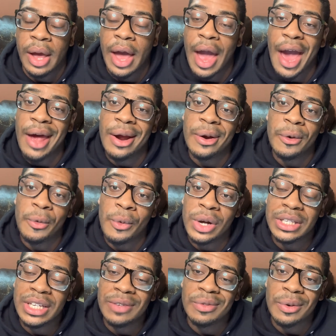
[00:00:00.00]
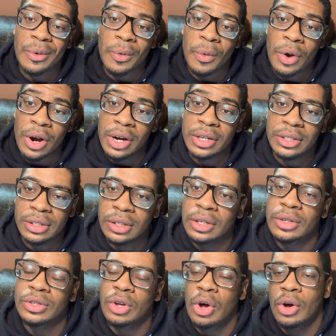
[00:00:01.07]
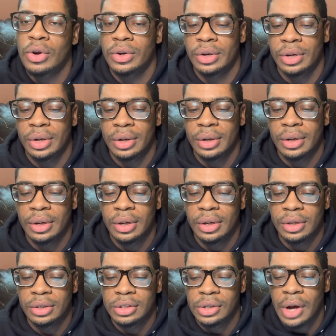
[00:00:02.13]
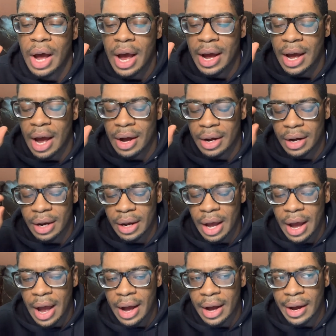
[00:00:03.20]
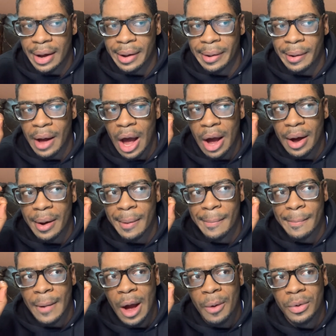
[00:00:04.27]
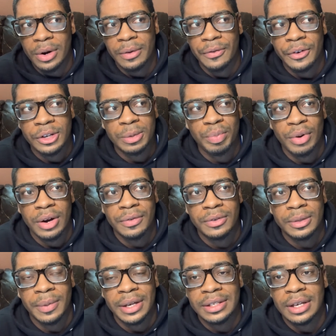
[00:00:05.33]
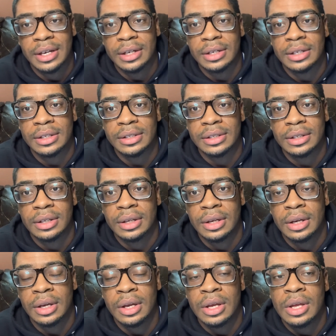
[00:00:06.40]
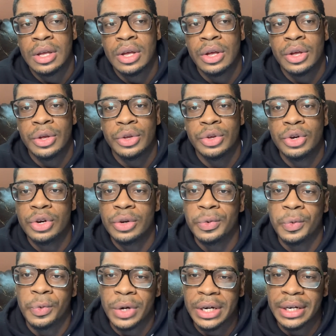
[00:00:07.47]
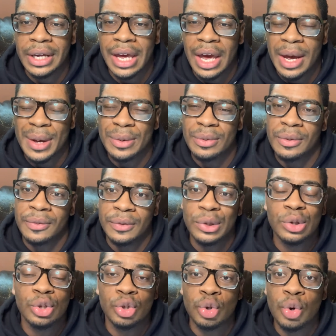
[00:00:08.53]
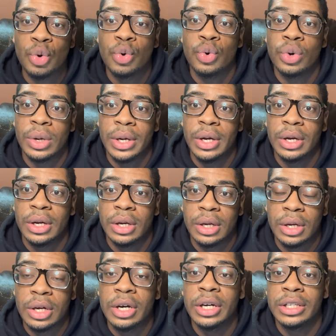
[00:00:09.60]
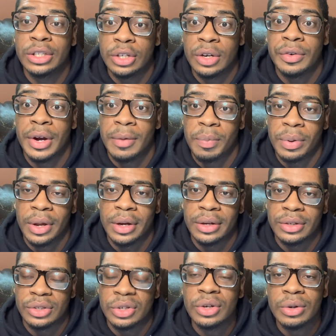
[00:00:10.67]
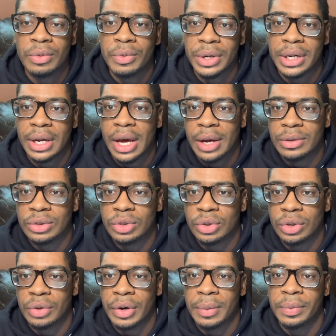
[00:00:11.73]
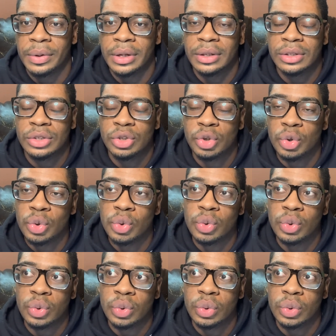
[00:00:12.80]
And what's even worse, so so I I I, I want to first preference by saying this. You could win games with two good to great players. You could win games with two to great play two